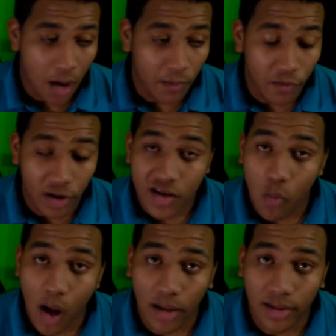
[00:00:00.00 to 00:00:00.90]
Really
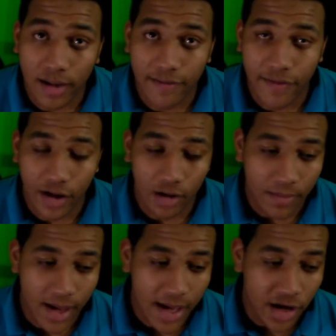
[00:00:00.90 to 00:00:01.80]
well-done
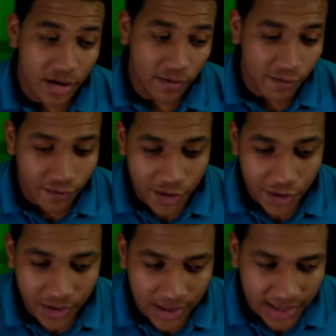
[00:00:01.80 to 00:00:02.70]
film. You don't
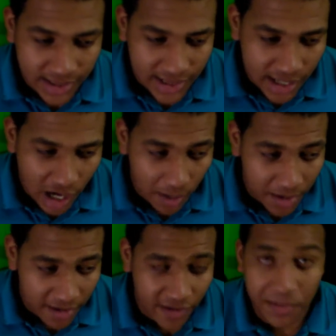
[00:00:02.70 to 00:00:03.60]
usually see
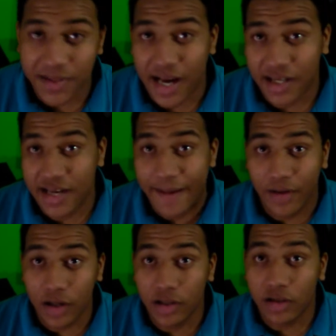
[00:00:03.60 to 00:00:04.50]
comedy films that actually have
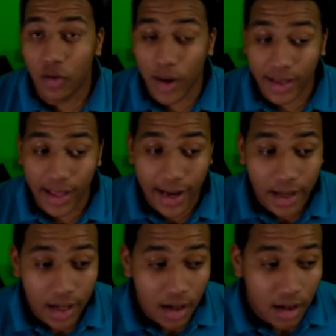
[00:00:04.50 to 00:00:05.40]
a good
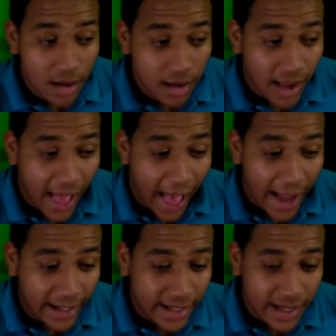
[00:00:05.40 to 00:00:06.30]
storyline, good
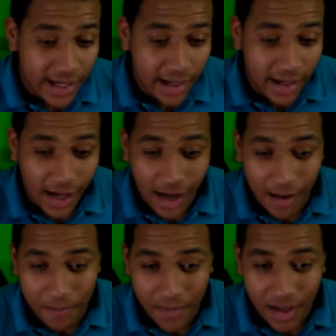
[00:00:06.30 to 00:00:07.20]
acting.
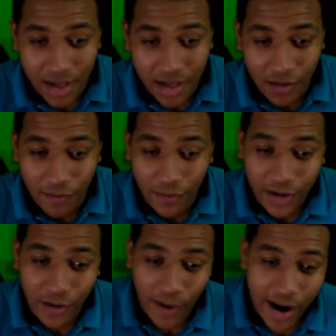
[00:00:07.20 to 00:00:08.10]

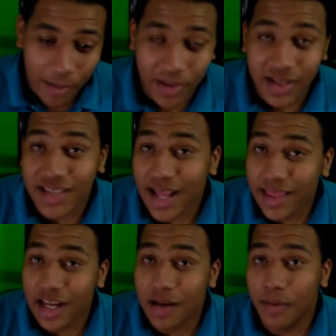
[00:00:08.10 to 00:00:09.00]
Really rare, but the sad
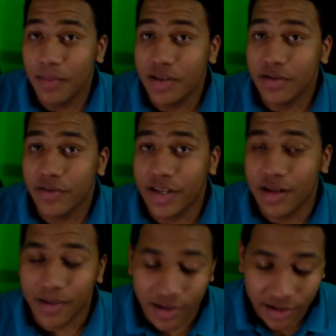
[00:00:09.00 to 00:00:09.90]
thing about Mystery
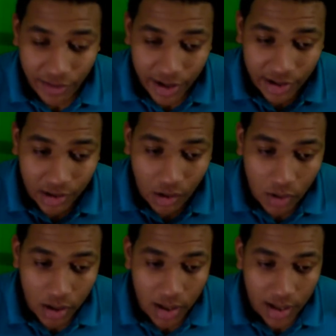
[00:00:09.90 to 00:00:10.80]
Team, considering it's so
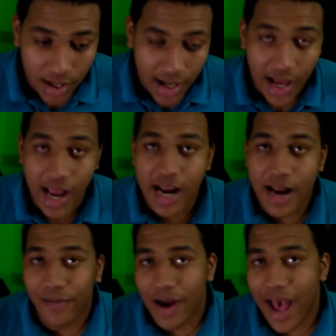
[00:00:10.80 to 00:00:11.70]
good, it
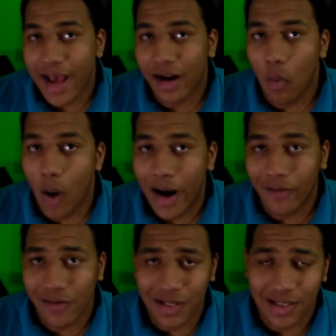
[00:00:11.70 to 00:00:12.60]
never had a
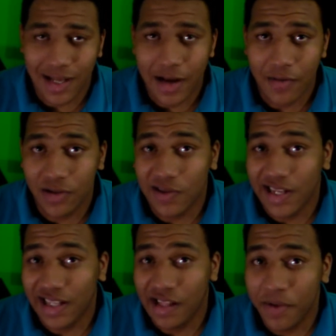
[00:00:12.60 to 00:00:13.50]
wide release date. It was
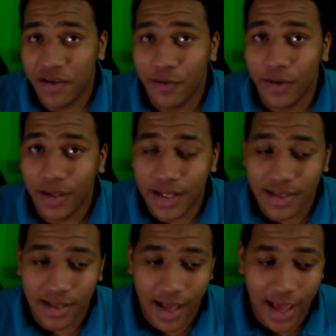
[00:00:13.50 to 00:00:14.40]
only a limited
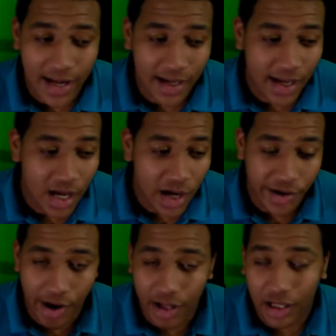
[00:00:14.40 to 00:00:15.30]
release, and
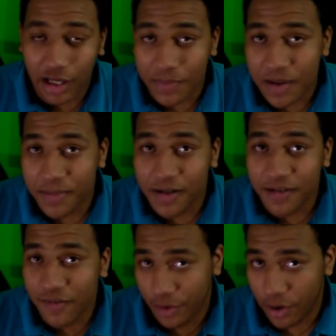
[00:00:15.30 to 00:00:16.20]
not a lot of people
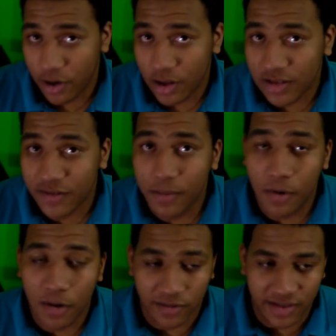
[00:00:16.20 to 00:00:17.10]
have even heard of this film
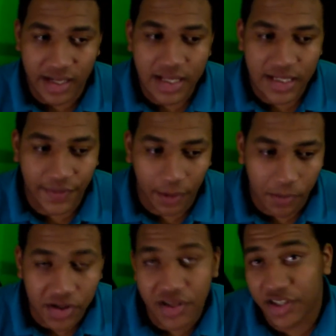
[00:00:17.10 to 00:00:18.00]
or seen this film,
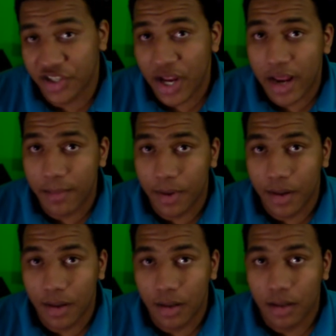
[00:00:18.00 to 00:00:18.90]
which is a shame.
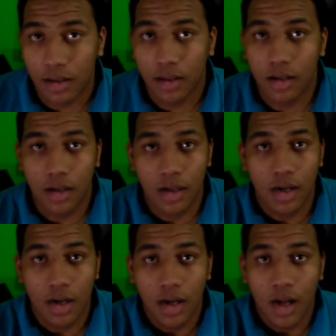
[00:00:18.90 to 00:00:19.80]

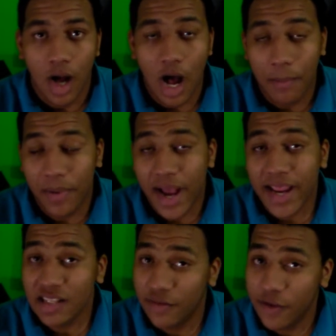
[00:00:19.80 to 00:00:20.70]
But I
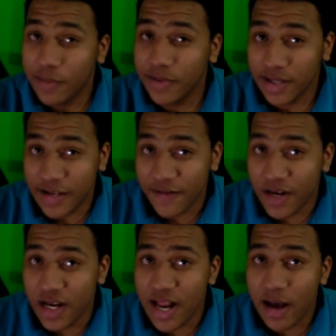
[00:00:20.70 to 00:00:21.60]
guess the film's on
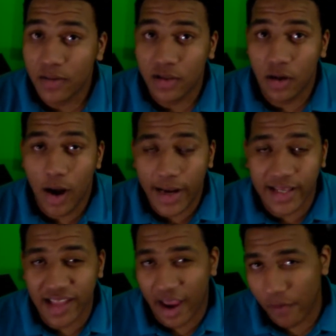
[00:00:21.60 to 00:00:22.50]
DVD now, so I
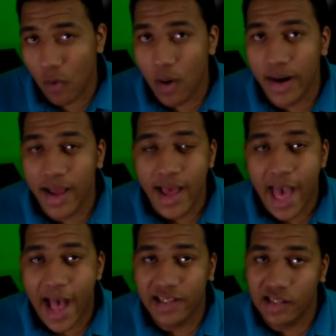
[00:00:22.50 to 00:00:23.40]
guess everyone has the